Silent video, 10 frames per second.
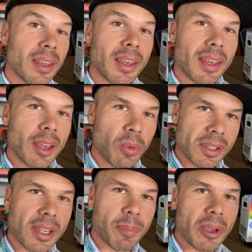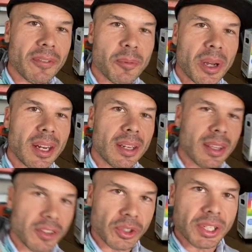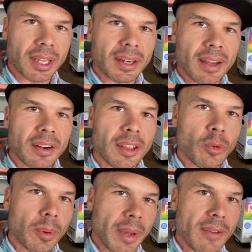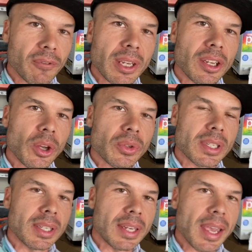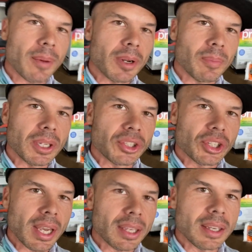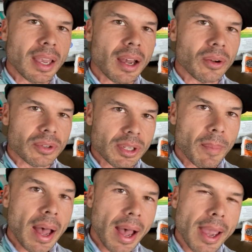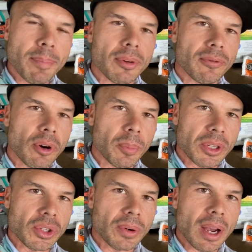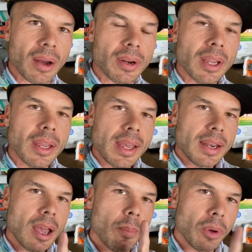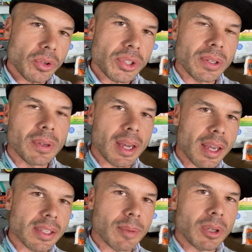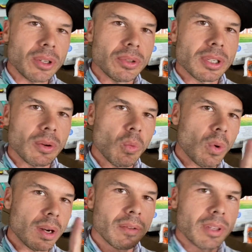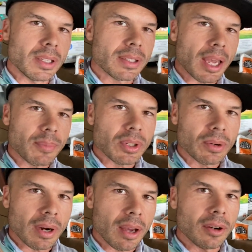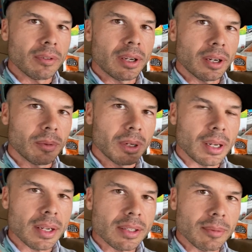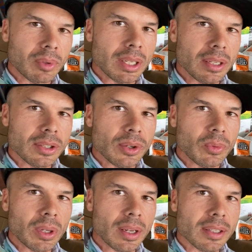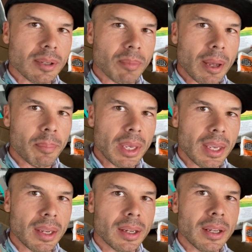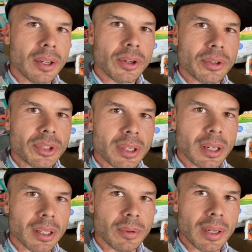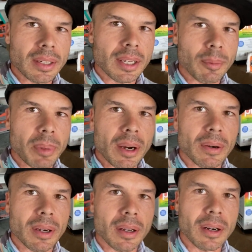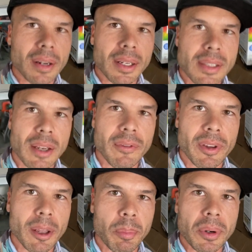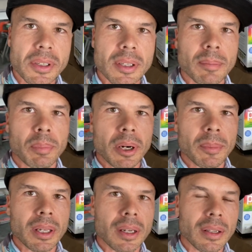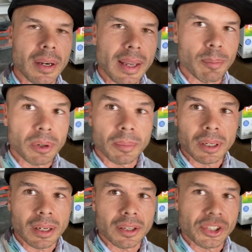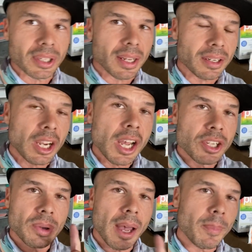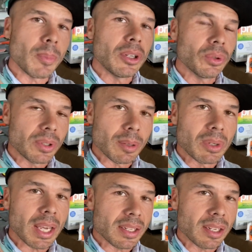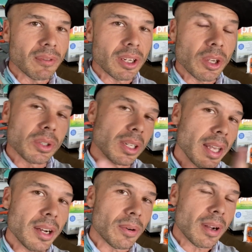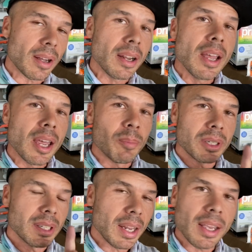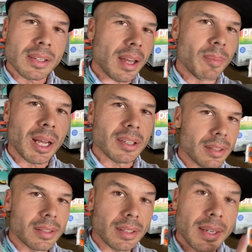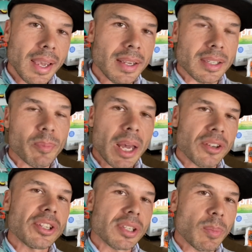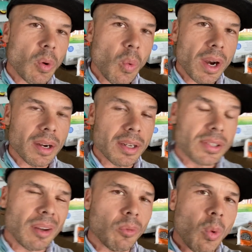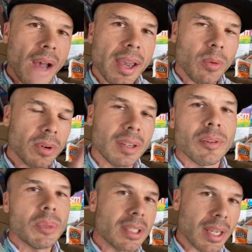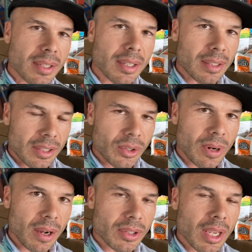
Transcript: Hey, what's up everybody? Thanks for checking out another one of my videos. Today I'm going to be checking out some high performance grout. Now, most of you guys have been using one of these types of grout. Over here we got some Kiesel, we got some Mapei, Ultra Color, we got Tech Power Grout, Ardex FL, Prism, Permacolor, and Permacolor Select. So I'm going to be doing some testing videos later on, but today is not about test. Today is about just some awareness of why I would even be testing these grouts.